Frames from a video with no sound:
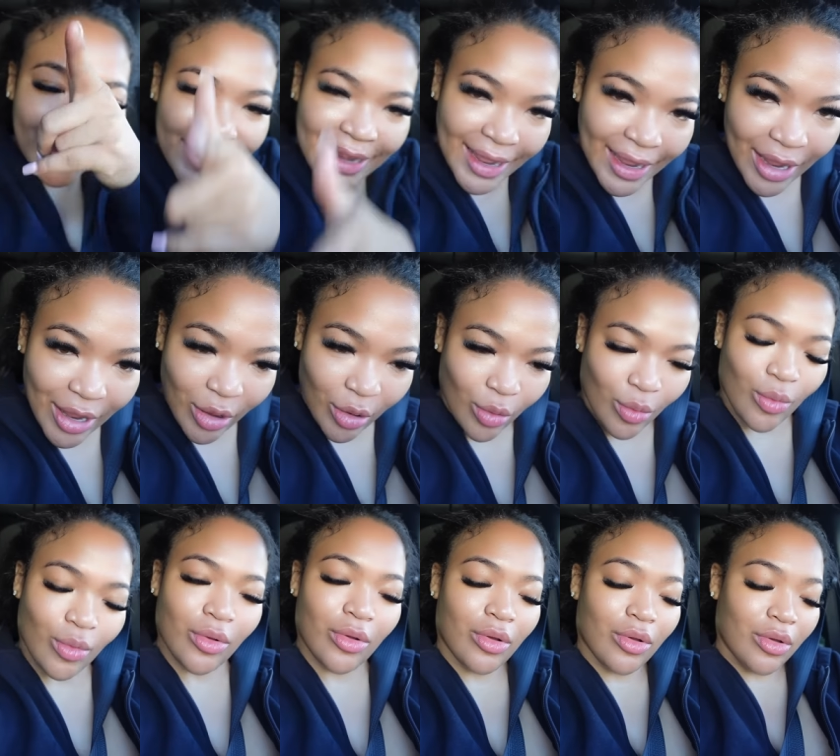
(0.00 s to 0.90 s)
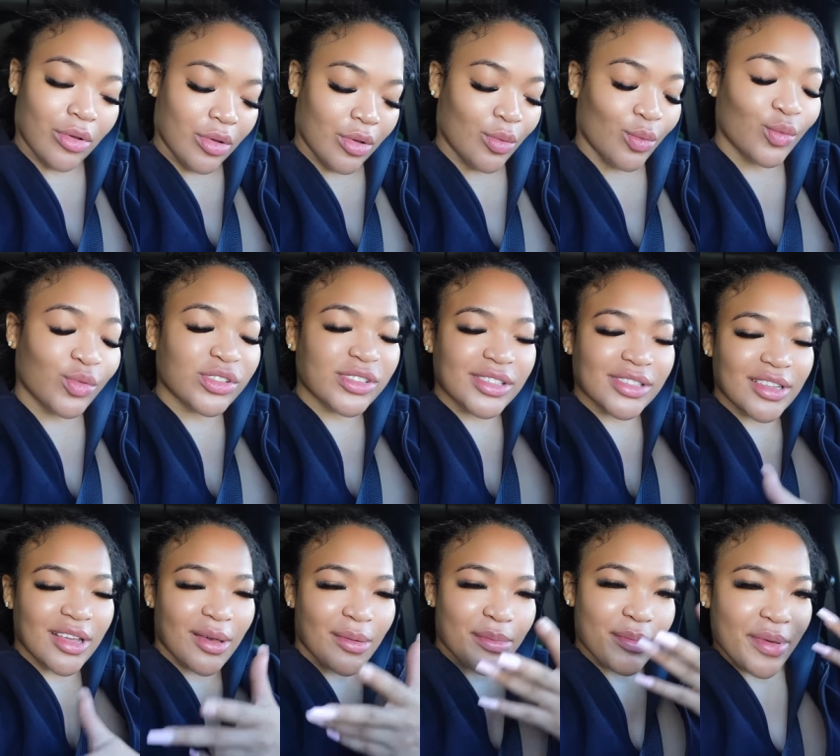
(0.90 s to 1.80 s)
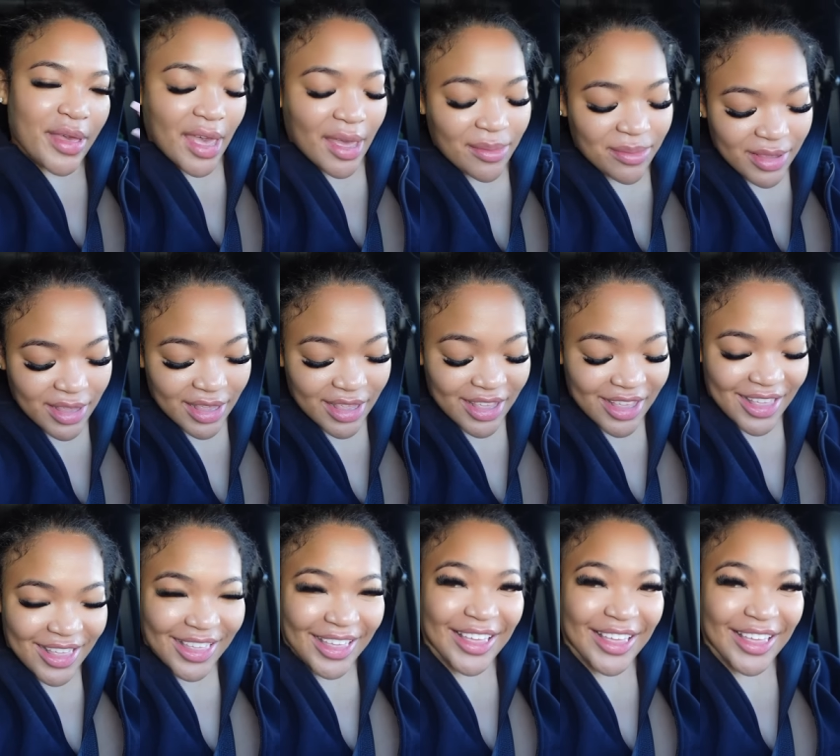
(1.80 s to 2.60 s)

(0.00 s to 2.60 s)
now what's up baby